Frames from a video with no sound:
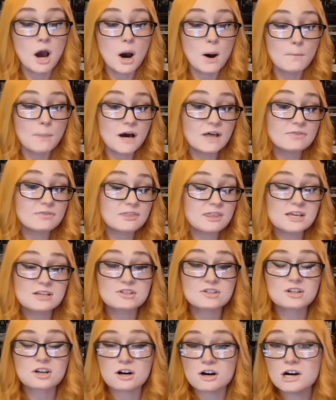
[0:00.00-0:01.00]
But
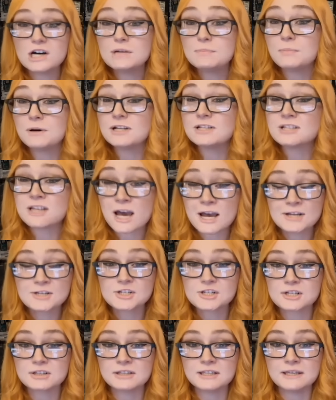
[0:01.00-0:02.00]
this could
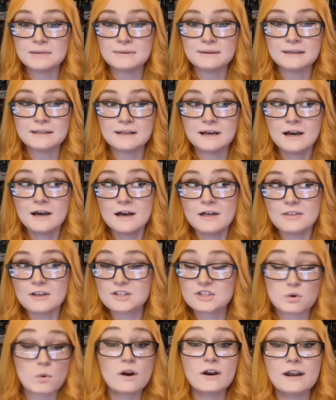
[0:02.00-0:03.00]
potentially mean that
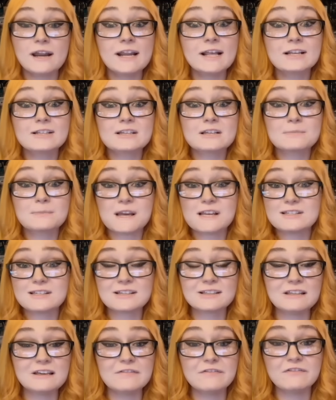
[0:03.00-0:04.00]
Square Enix has
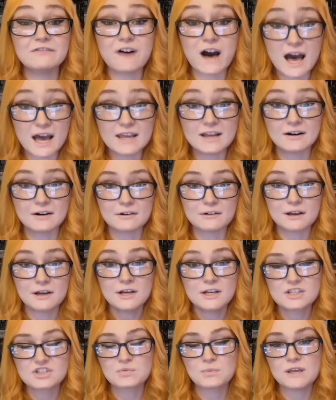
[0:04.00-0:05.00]
basically fired
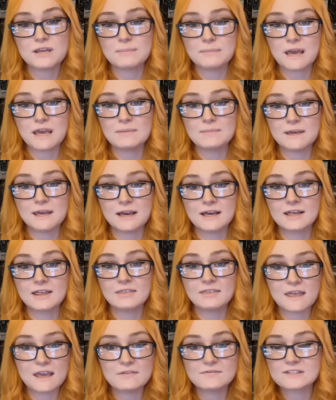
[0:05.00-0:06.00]
Sweet Baby Inc.
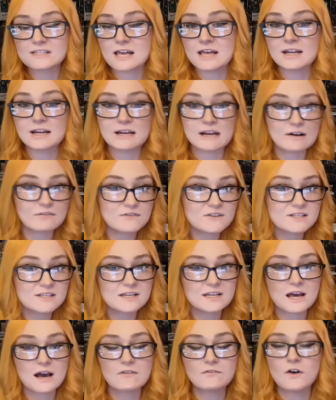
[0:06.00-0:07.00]
and they've said enough is
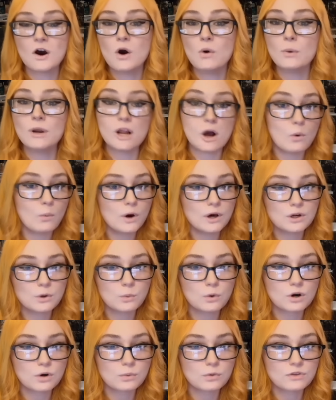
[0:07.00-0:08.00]
enough. We don't want to
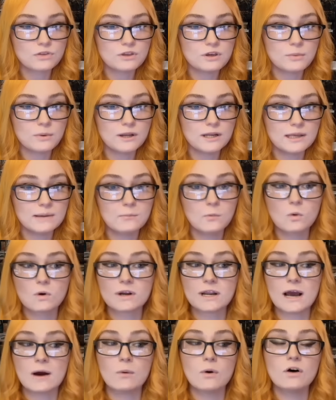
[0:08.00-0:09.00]
work with you anymore.
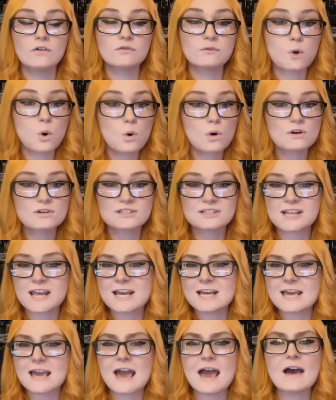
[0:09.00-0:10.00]
Now, of course,
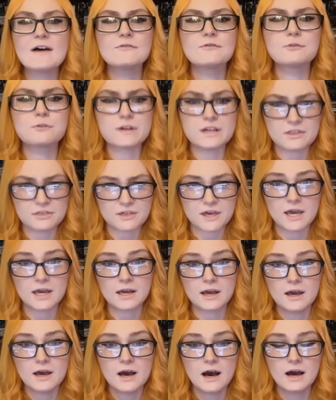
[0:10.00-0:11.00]
take
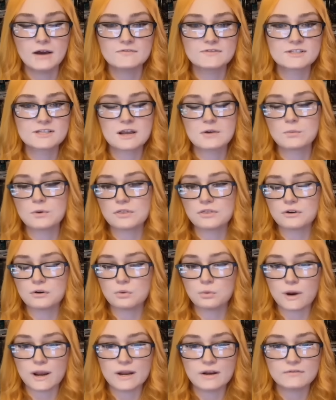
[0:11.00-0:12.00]
everything I've said with a
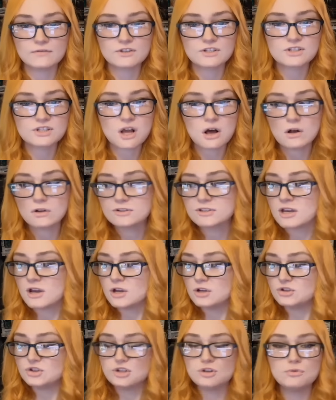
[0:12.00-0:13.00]
grain of salt.
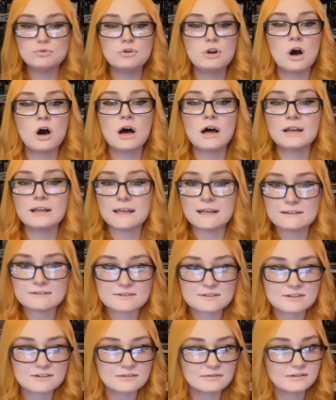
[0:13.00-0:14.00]
Do not
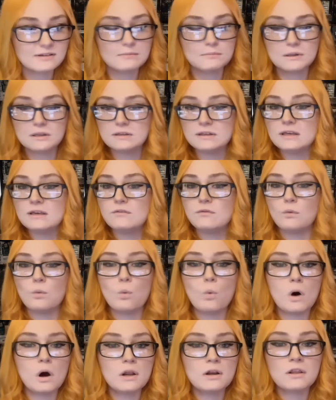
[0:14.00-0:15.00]
instead instantly believe
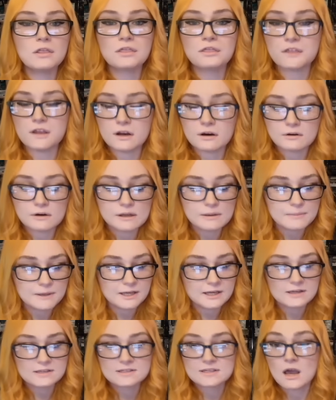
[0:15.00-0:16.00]
one theory
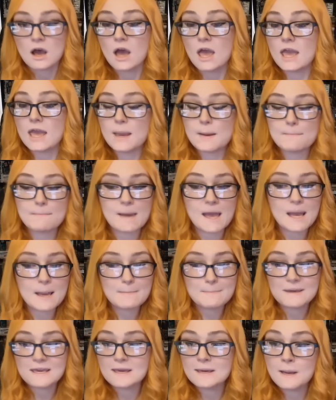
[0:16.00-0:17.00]
because it may
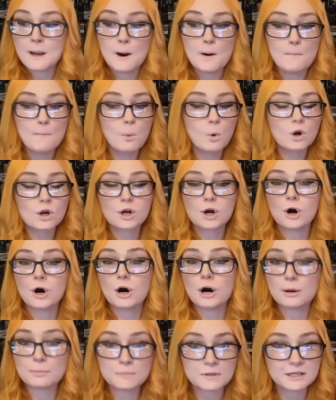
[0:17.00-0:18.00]
be more
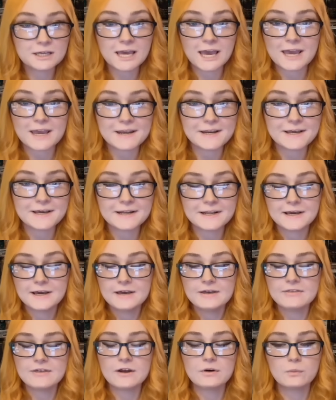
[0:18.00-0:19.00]
complicated
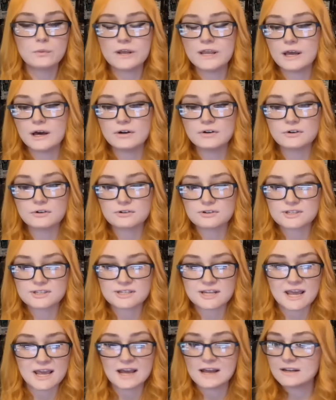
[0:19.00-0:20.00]
than we
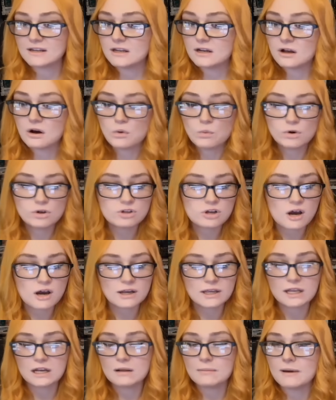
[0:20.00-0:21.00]
understand. You know, we're
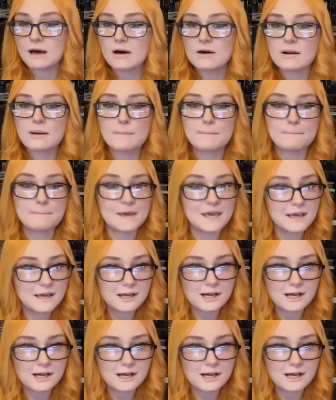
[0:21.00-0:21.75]
talking about a big